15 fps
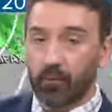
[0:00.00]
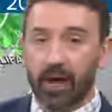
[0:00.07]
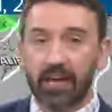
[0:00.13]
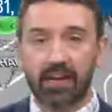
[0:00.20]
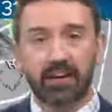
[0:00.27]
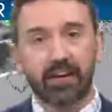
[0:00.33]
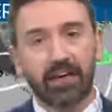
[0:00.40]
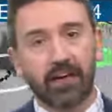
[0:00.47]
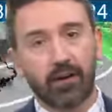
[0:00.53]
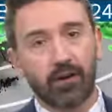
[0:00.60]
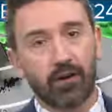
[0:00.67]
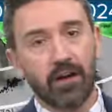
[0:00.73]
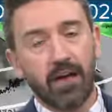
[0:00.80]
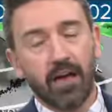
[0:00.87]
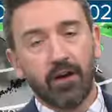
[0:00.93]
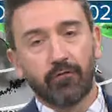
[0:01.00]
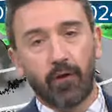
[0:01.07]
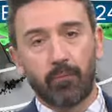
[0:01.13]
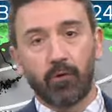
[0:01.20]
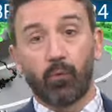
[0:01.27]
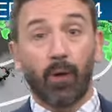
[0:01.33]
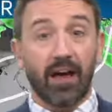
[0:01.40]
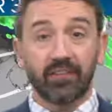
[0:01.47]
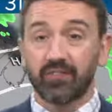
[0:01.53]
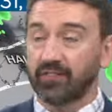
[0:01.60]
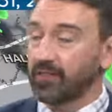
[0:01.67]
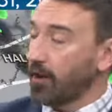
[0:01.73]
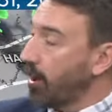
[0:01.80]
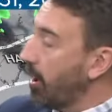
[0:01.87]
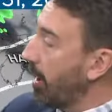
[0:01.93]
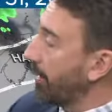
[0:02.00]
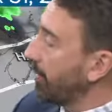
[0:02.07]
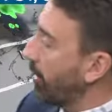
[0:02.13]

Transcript: rain in here from the west on